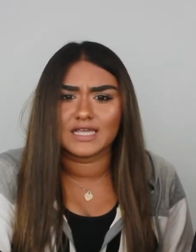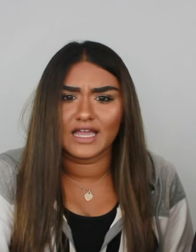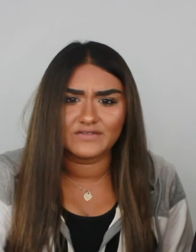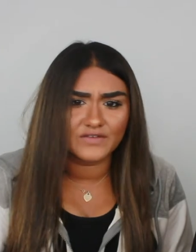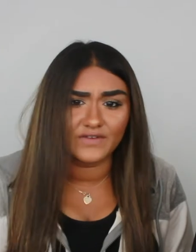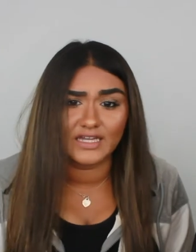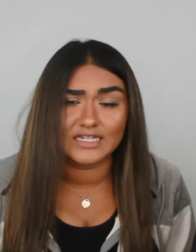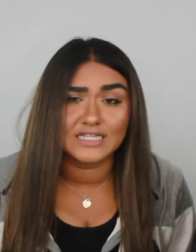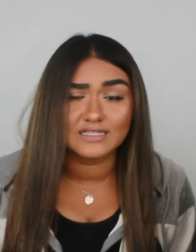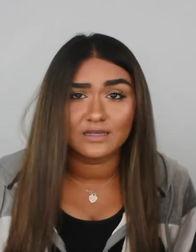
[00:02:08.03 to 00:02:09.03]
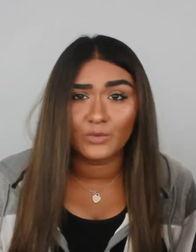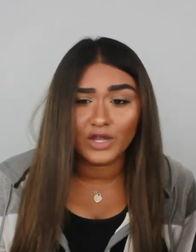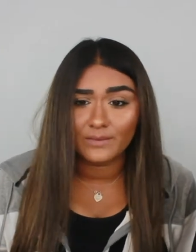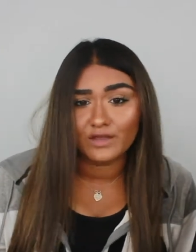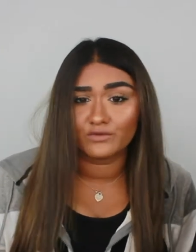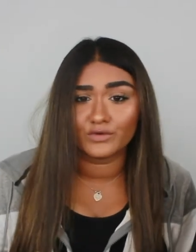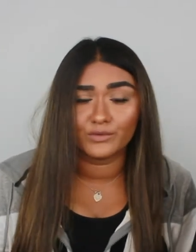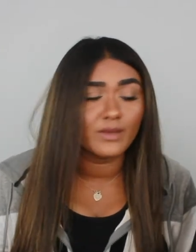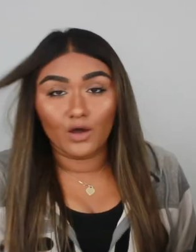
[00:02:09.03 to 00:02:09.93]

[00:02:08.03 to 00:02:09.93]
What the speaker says: I have to find it. It's somewhere in my room.